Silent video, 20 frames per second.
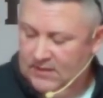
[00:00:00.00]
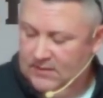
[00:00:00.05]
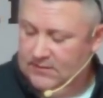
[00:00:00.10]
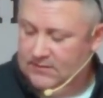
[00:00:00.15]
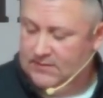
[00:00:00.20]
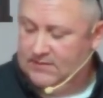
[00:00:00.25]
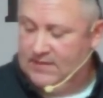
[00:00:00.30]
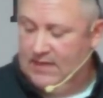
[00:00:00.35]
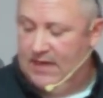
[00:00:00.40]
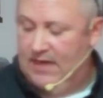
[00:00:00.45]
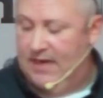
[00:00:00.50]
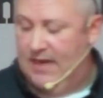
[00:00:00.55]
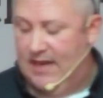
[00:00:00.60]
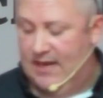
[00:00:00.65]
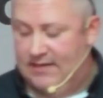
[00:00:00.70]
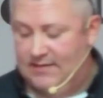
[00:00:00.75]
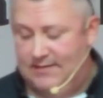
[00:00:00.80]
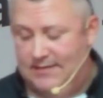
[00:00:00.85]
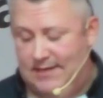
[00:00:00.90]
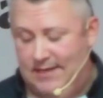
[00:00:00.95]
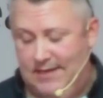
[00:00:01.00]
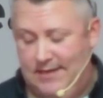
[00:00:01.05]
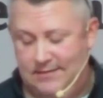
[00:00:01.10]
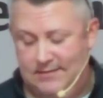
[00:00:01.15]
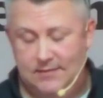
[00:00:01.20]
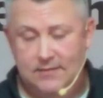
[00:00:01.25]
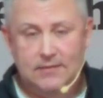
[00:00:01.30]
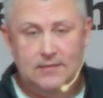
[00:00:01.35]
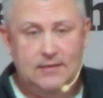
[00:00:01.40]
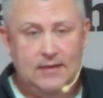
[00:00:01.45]
sitting at a
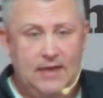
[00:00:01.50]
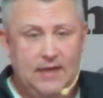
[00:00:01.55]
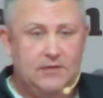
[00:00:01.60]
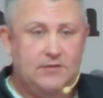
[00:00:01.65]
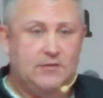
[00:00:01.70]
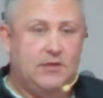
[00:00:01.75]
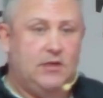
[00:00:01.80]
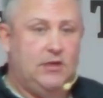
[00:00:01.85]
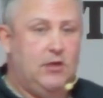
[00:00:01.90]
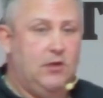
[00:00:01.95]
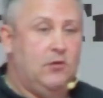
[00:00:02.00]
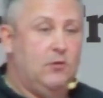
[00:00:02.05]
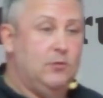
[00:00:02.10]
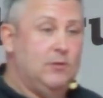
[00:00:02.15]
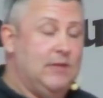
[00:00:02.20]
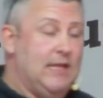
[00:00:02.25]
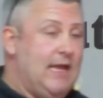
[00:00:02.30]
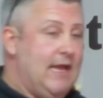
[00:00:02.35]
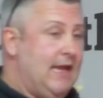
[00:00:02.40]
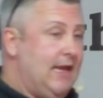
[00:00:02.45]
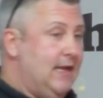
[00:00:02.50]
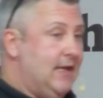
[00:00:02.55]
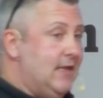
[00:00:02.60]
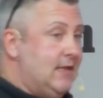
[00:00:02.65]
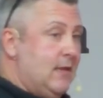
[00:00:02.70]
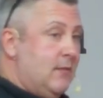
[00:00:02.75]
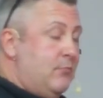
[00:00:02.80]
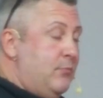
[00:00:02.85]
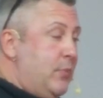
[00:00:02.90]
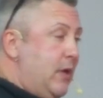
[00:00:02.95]
desk next to you, laying in
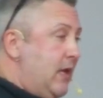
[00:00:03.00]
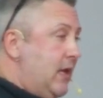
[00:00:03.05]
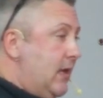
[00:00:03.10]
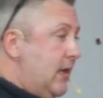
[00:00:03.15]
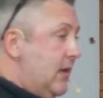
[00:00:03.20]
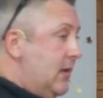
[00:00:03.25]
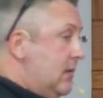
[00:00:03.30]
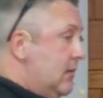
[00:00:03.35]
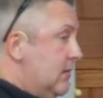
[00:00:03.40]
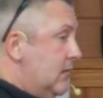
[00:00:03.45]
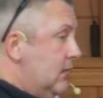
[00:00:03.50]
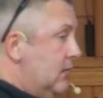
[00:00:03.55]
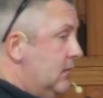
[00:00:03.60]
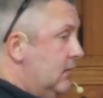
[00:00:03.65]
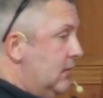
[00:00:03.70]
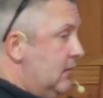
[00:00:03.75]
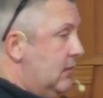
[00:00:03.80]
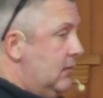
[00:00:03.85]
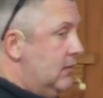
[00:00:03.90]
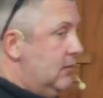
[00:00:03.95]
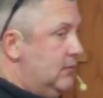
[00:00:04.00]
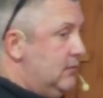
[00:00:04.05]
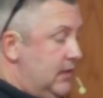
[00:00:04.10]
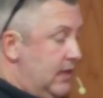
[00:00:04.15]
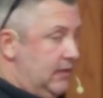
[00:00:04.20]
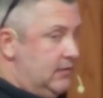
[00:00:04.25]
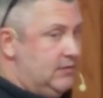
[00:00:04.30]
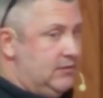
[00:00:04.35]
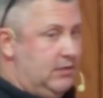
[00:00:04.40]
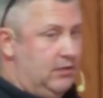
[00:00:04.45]
the bed
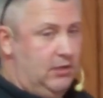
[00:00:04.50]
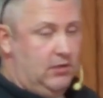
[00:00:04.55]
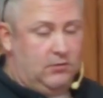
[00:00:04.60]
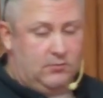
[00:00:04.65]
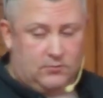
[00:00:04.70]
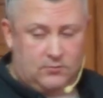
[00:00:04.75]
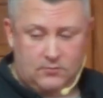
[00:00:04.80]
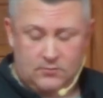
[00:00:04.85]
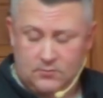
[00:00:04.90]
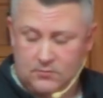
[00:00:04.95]
next to you.